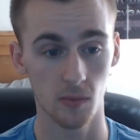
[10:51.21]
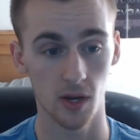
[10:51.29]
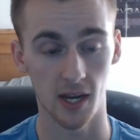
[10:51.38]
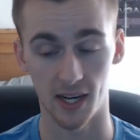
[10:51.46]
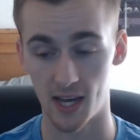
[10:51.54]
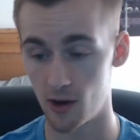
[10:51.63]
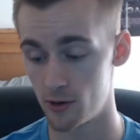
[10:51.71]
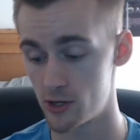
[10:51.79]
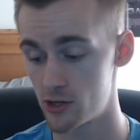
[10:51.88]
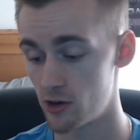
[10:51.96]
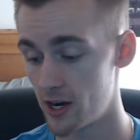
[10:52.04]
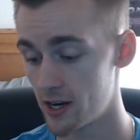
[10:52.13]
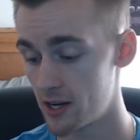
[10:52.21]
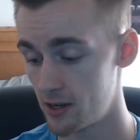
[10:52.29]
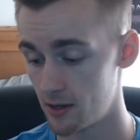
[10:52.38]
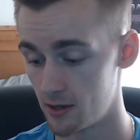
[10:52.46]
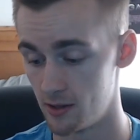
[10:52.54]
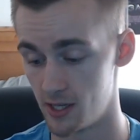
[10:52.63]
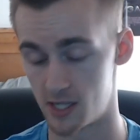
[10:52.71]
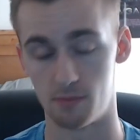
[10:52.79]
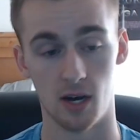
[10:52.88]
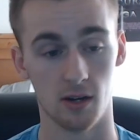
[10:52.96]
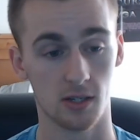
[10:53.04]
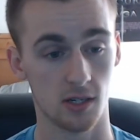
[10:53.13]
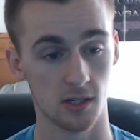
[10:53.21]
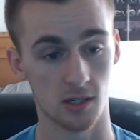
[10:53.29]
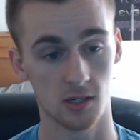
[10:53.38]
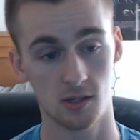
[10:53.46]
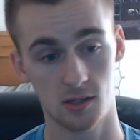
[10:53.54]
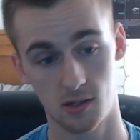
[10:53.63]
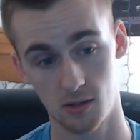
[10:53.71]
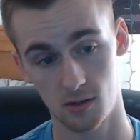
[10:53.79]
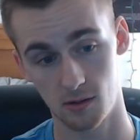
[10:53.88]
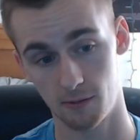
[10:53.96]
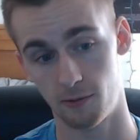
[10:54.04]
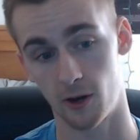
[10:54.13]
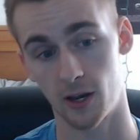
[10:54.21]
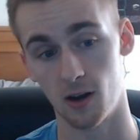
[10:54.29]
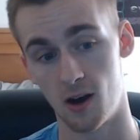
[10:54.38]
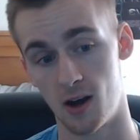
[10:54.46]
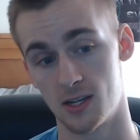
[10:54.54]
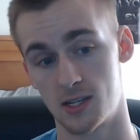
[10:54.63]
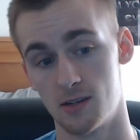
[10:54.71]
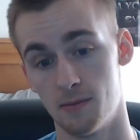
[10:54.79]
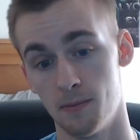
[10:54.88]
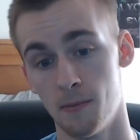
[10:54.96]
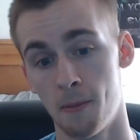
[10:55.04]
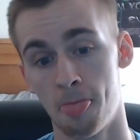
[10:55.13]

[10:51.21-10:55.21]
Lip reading: in Counter-Strike, this mouse is freaking awesome.